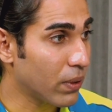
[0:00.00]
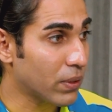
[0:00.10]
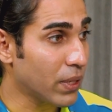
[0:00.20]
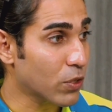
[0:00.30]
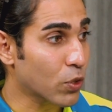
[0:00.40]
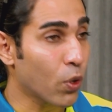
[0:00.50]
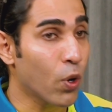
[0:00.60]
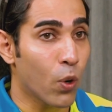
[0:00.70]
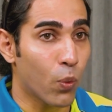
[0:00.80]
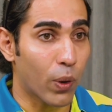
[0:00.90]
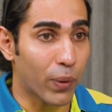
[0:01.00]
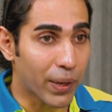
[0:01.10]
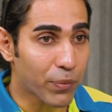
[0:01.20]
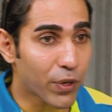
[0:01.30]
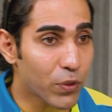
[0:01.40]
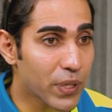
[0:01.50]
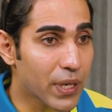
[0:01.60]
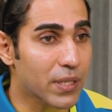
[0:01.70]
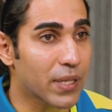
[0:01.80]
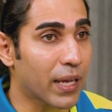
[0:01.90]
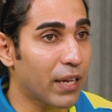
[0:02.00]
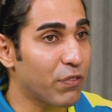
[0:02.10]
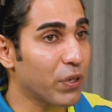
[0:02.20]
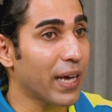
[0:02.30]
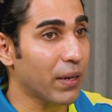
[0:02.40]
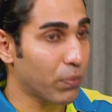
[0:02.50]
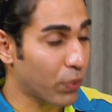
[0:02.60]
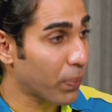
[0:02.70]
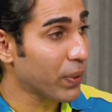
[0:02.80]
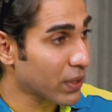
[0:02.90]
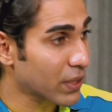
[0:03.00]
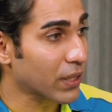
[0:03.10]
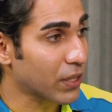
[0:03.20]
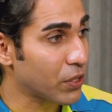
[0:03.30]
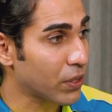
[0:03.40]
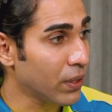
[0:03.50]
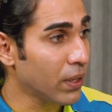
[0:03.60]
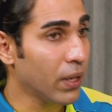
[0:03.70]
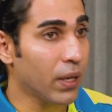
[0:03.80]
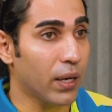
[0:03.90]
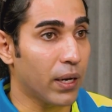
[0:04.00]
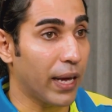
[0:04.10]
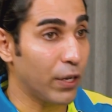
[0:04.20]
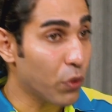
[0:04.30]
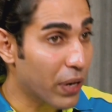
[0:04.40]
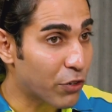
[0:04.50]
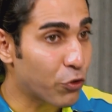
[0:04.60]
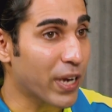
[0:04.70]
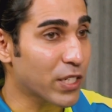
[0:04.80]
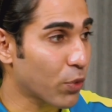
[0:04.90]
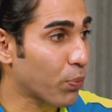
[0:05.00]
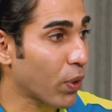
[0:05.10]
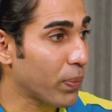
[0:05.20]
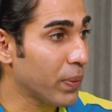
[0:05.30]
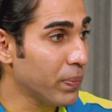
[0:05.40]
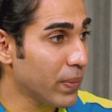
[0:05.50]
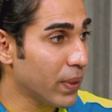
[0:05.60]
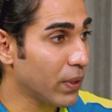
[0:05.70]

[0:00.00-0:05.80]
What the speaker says: You see, so what I'm trying to say is that if you get proper consultation and you address the problem,